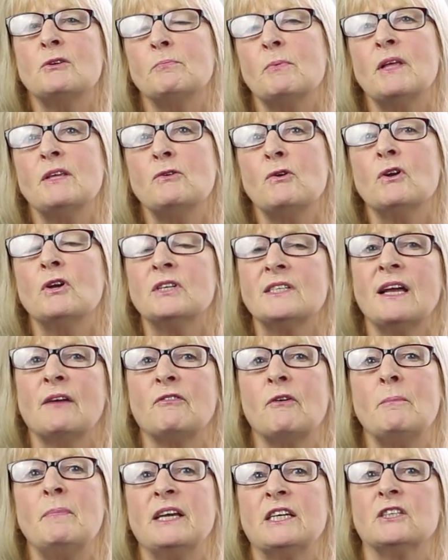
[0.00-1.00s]
You could have
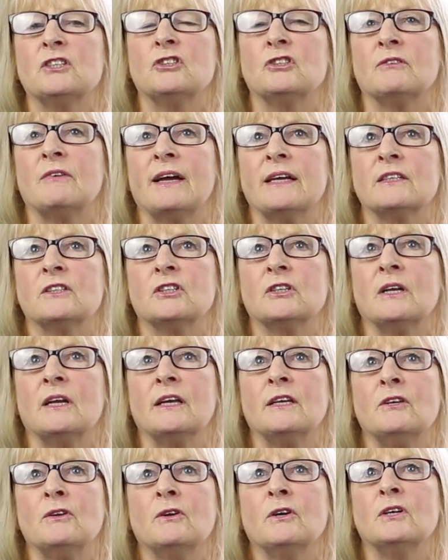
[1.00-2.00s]
a mixture
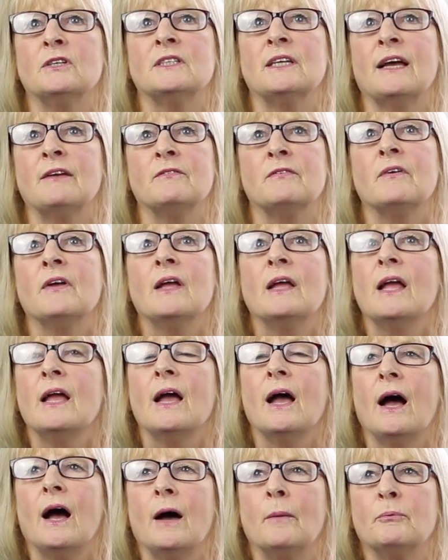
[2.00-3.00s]
actually. You could have
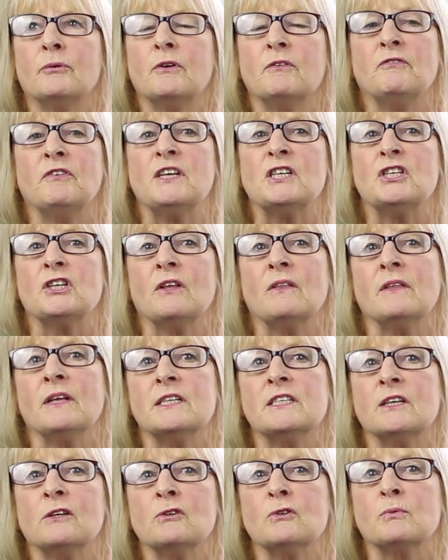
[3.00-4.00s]
a provision
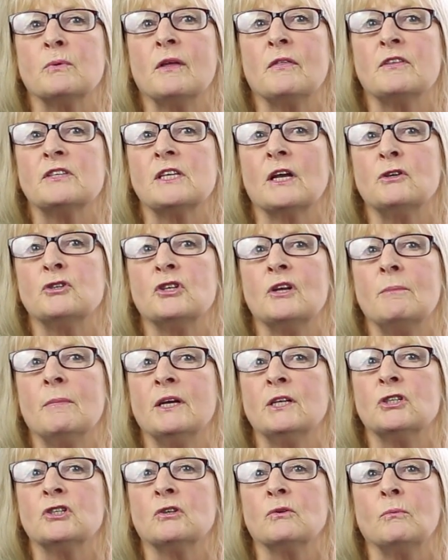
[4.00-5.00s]
that deals with social,
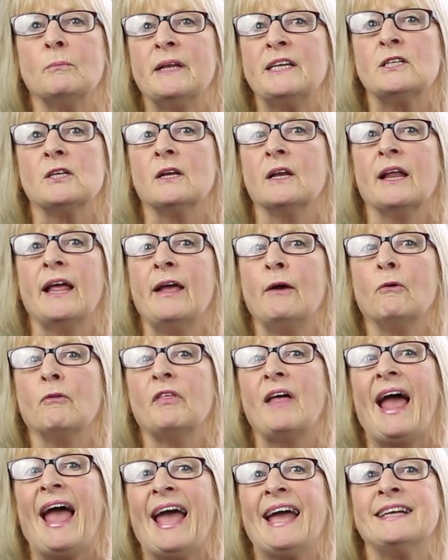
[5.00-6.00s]
emotional, mental health
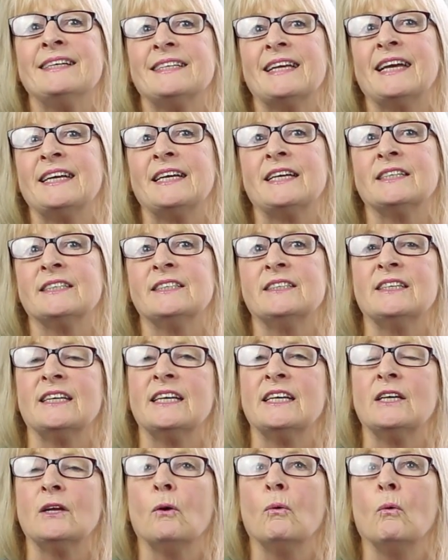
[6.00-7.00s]
and
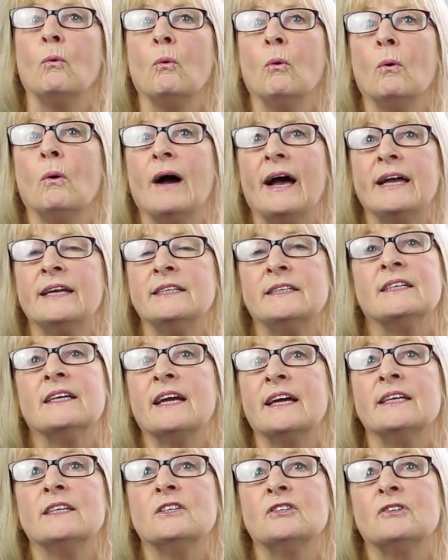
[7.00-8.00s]
ASD or
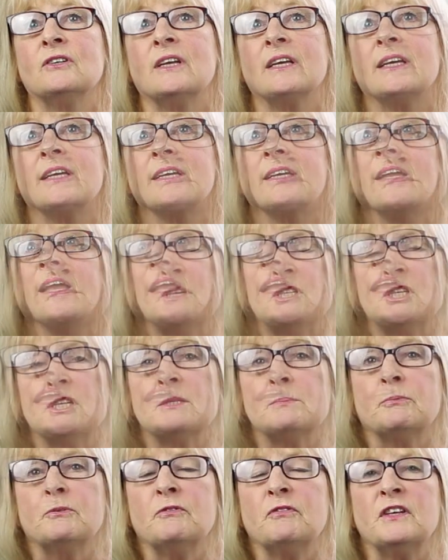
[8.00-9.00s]
ADHD.
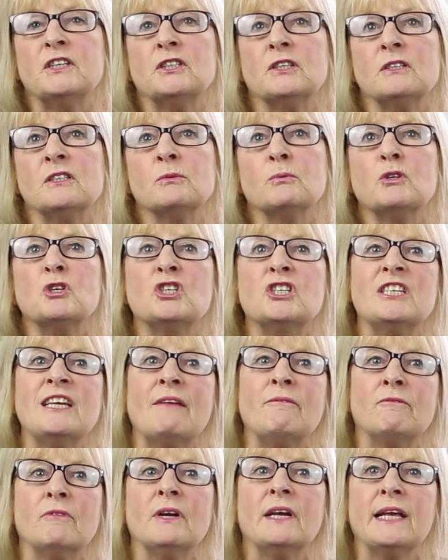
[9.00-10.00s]
Specialist provisions would
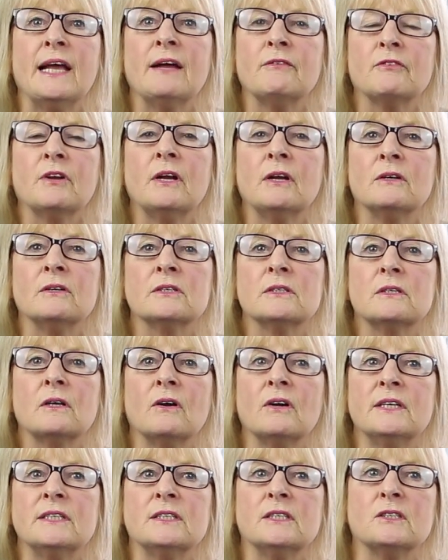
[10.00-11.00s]
generally have class
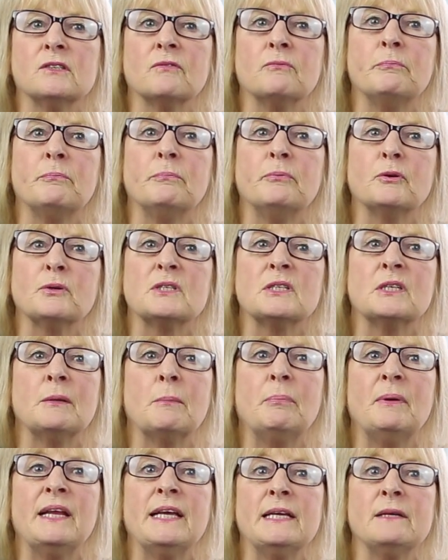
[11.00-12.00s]
sizes of
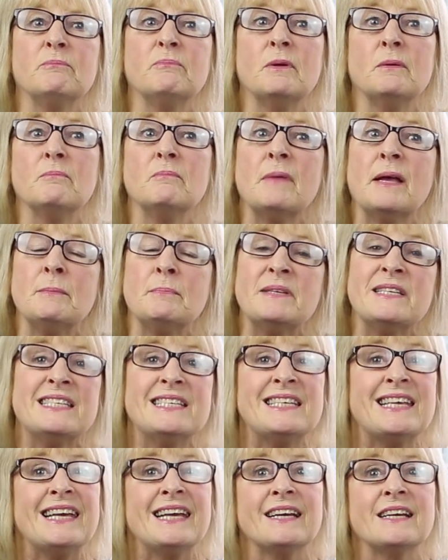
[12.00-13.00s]
possibly maybe
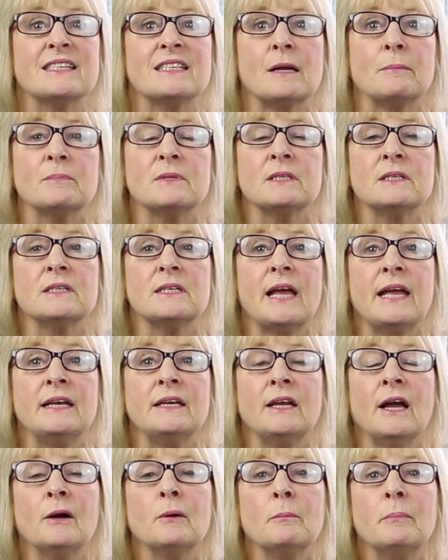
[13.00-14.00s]
6 up to 10
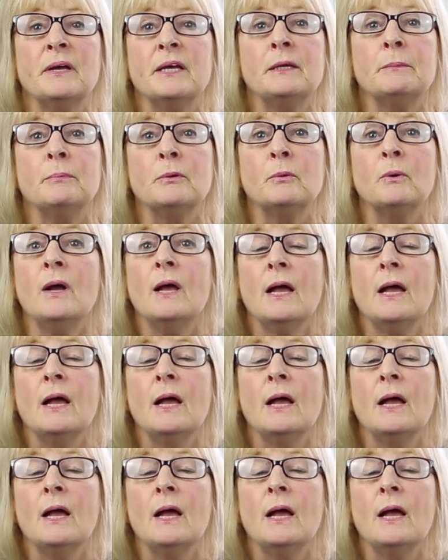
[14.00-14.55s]
young people,